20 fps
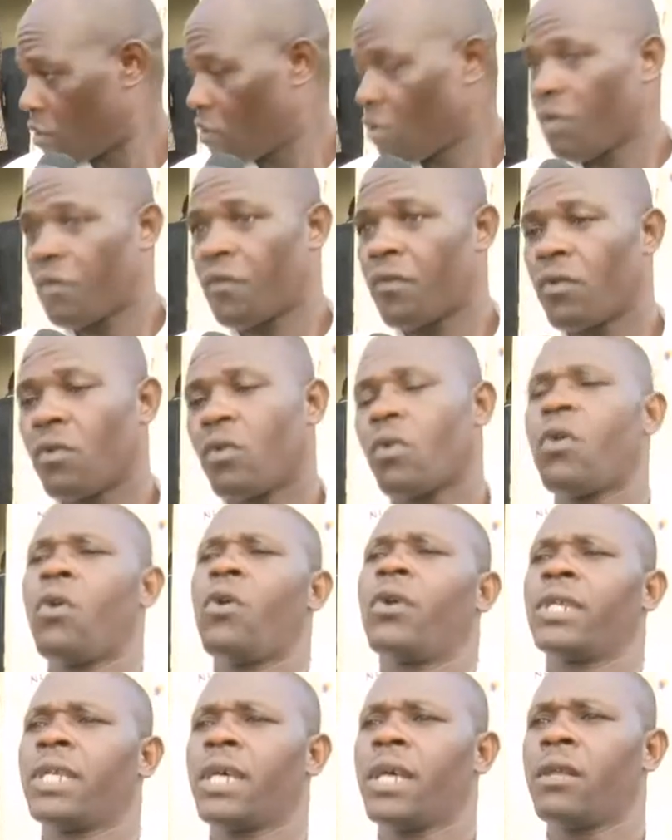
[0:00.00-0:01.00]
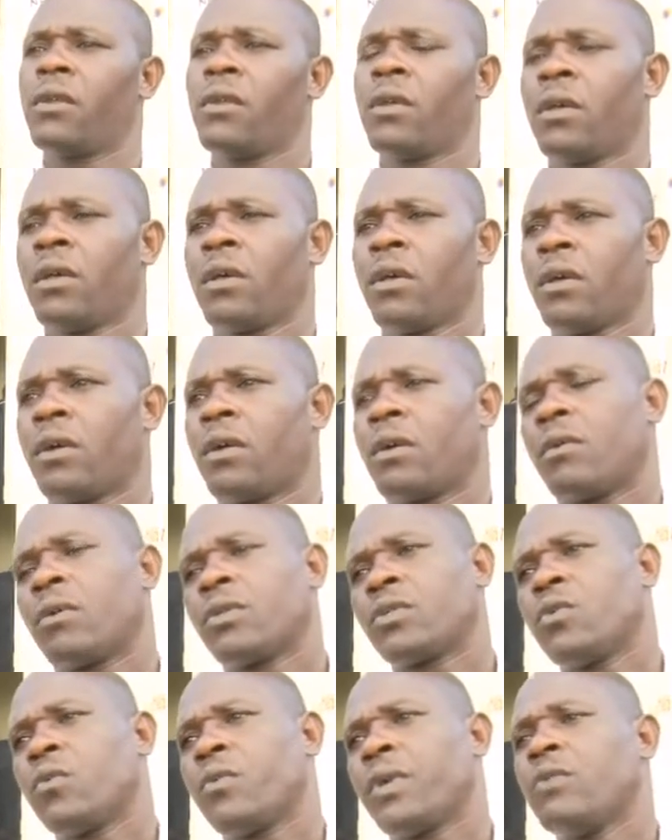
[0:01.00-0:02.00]
no food, no hotel.
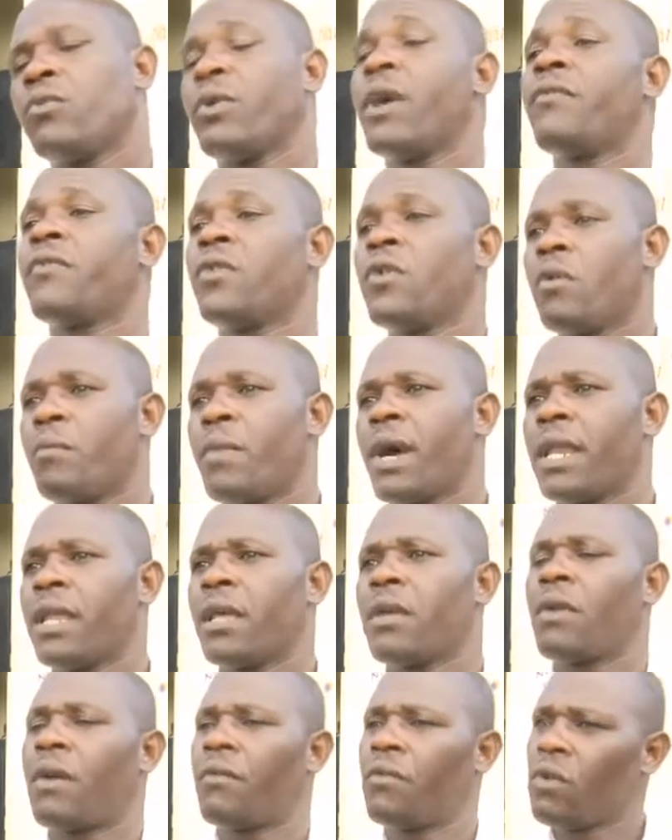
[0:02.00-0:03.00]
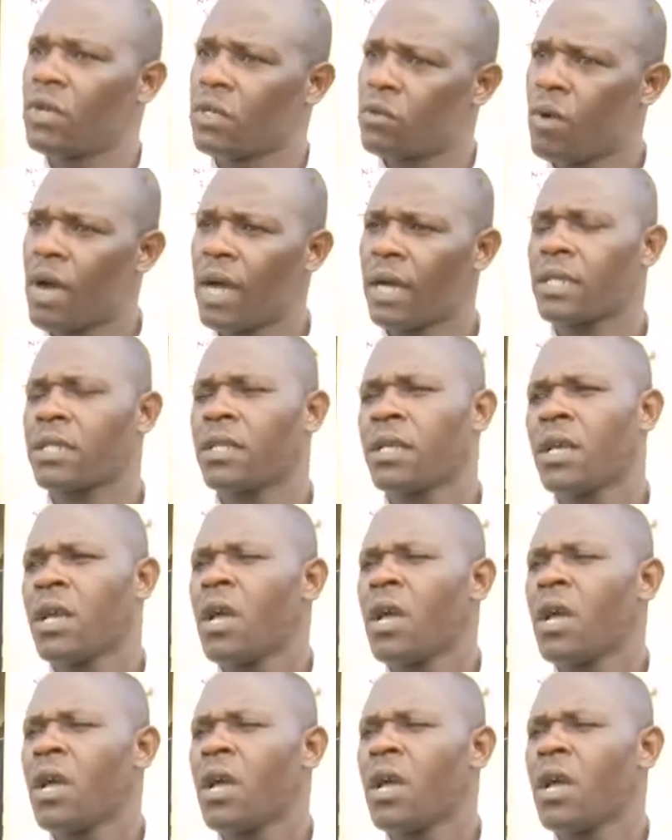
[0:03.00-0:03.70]
Also, we have no money, we have not worked.